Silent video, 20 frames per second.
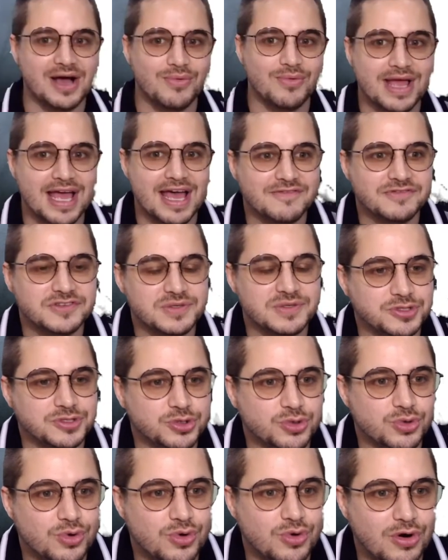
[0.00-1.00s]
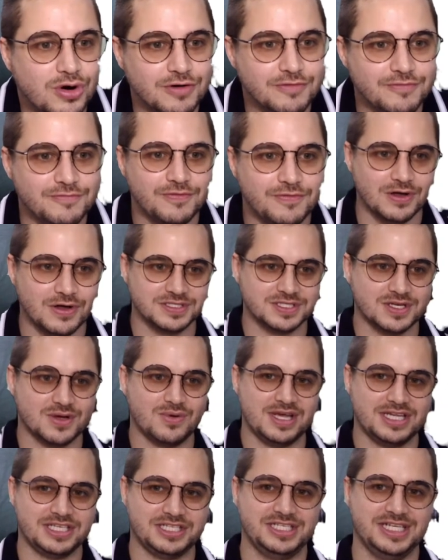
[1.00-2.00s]
we have some true or false
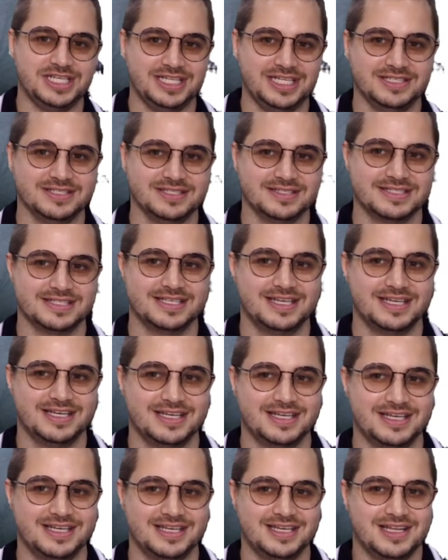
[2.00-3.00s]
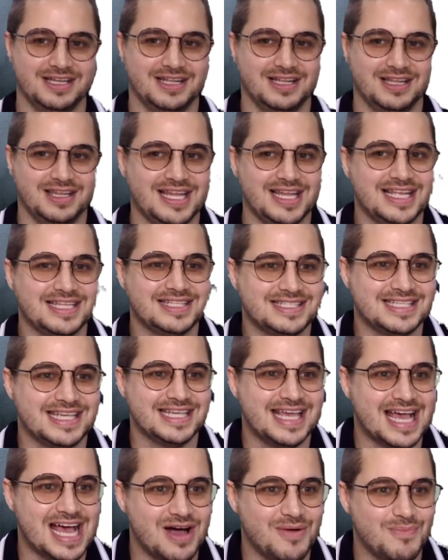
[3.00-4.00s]
questions. Let's see
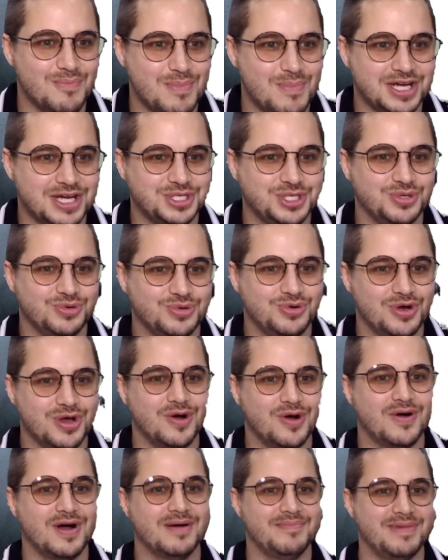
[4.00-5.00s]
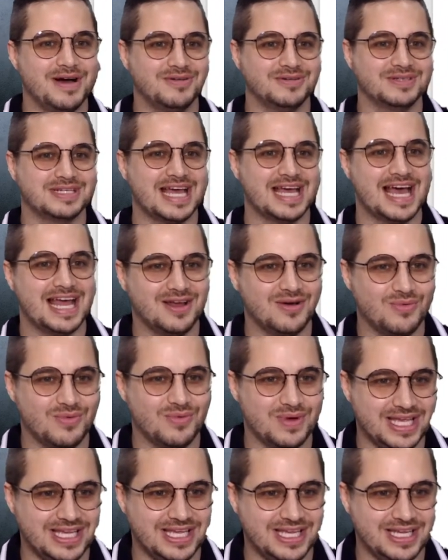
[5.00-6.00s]
how much you know about
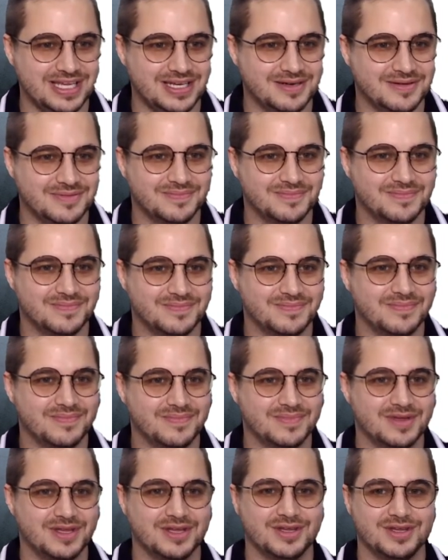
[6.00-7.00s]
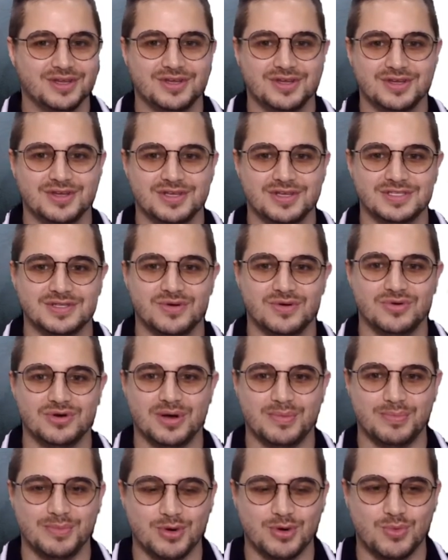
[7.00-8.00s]
Halloween. So
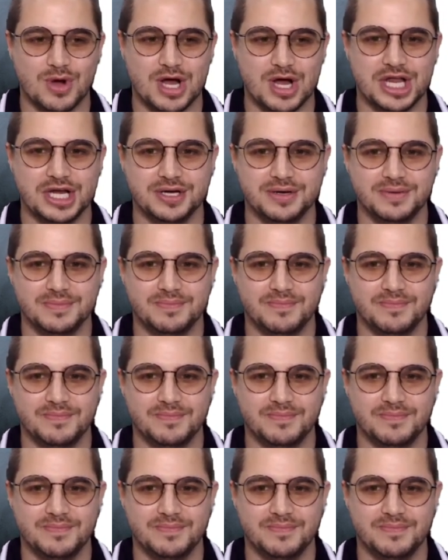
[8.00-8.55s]
number one